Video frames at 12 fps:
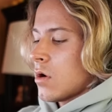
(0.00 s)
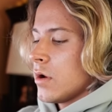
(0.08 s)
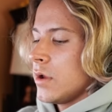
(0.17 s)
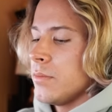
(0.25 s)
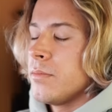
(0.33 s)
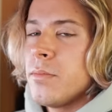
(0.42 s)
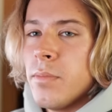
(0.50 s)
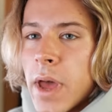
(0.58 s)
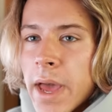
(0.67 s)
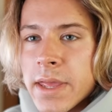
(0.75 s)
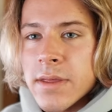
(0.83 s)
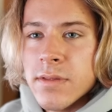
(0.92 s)
All right,
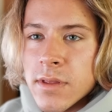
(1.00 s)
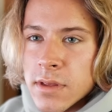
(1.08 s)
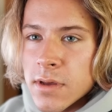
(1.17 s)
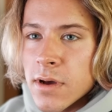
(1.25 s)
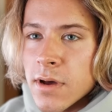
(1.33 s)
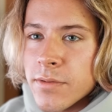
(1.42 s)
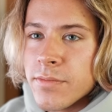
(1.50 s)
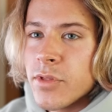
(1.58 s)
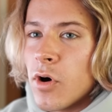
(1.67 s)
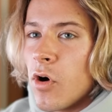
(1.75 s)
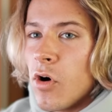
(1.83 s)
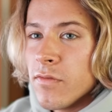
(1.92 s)
back in the
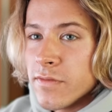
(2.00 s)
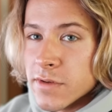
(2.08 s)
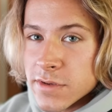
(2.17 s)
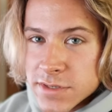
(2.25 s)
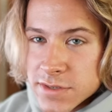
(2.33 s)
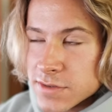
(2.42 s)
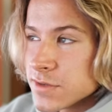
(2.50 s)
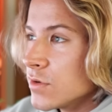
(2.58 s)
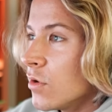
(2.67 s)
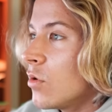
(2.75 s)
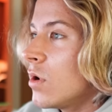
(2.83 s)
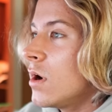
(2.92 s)
office.
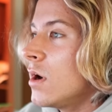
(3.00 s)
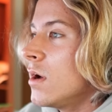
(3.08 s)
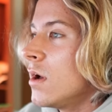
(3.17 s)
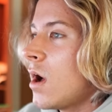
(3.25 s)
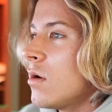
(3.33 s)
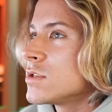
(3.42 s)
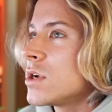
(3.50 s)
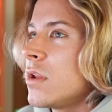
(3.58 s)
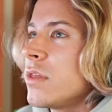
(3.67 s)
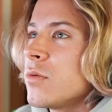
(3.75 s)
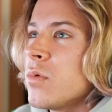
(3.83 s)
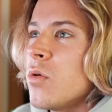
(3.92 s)
So I was trying to
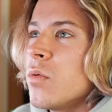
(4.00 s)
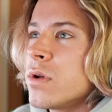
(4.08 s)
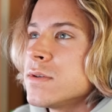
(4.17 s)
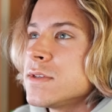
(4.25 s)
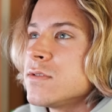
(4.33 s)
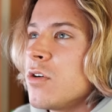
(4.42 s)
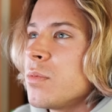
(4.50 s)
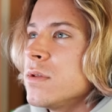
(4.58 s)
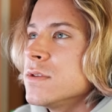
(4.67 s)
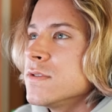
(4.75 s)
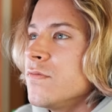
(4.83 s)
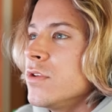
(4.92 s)
think about what else to talk about
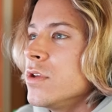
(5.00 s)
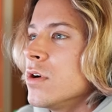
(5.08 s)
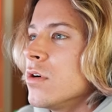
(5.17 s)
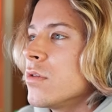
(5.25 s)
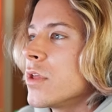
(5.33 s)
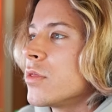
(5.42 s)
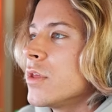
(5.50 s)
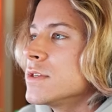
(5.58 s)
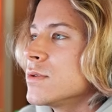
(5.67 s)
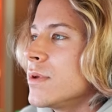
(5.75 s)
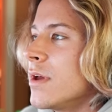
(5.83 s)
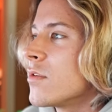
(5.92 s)
in this video, like things
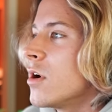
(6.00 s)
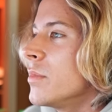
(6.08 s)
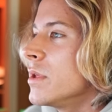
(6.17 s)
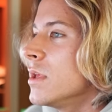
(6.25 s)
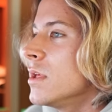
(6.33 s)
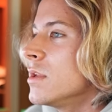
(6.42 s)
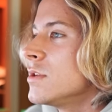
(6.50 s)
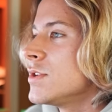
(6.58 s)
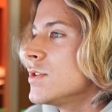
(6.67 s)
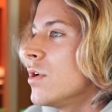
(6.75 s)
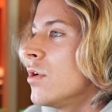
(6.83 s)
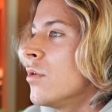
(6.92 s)
that we have coming in.
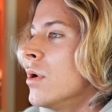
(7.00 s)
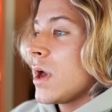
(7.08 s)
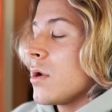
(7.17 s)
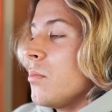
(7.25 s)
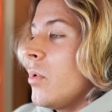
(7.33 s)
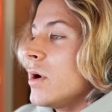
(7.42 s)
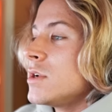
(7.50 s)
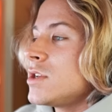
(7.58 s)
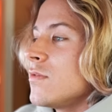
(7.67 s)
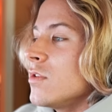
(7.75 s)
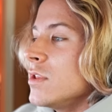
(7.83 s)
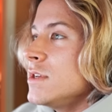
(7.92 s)
So got a bunch
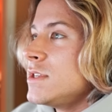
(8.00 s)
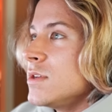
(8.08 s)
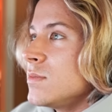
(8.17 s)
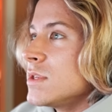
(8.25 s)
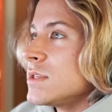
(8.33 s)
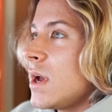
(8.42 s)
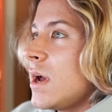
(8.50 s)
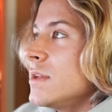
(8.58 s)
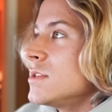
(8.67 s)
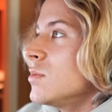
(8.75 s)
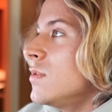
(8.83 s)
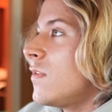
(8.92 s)
of Elysium
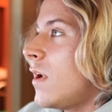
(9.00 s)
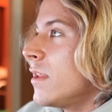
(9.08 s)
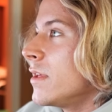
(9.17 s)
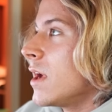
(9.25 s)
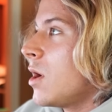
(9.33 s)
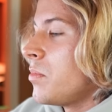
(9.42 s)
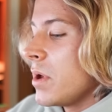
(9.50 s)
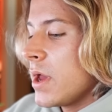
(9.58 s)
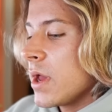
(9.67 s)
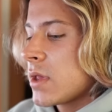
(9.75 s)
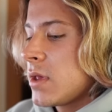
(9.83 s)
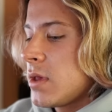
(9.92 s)
designs that we finally got
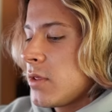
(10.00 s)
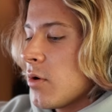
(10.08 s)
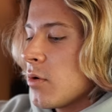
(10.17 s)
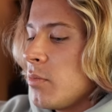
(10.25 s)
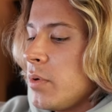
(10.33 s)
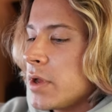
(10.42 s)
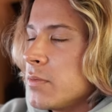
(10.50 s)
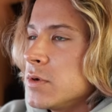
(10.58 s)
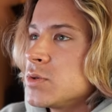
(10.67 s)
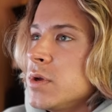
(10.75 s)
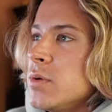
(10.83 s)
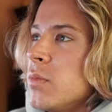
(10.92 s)
back that we're picking
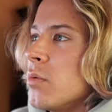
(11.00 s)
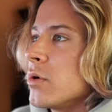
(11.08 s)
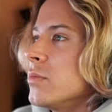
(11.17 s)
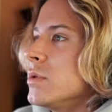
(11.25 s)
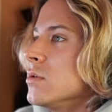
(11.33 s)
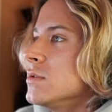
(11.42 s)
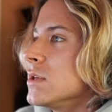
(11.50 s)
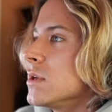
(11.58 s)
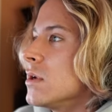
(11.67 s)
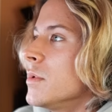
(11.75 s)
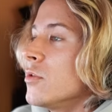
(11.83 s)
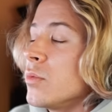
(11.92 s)
between what we're gonna be
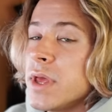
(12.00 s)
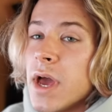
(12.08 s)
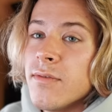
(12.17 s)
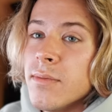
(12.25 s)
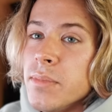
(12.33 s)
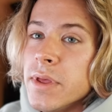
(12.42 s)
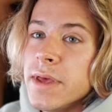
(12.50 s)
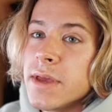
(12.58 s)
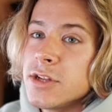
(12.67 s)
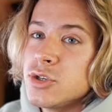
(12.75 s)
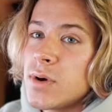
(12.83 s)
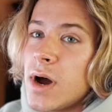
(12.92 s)
using. And we have a
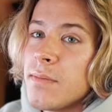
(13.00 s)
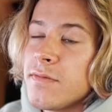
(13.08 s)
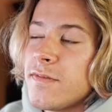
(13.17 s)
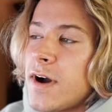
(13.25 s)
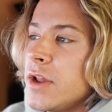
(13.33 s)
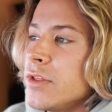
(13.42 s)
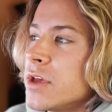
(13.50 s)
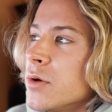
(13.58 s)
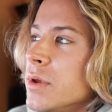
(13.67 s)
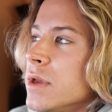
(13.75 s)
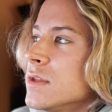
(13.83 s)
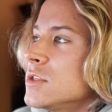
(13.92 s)
big drop finally
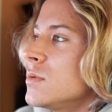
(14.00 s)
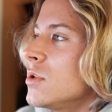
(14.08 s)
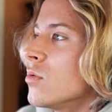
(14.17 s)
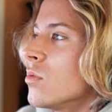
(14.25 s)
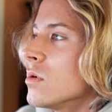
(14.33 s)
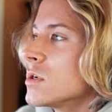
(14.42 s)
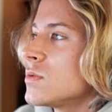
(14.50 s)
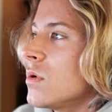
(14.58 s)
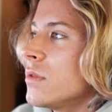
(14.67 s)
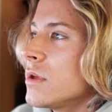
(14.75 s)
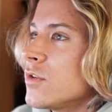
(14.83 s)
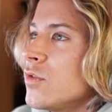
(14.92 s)
coming in that's been in the works for
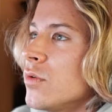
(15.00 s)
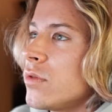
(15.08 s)
I think 2 or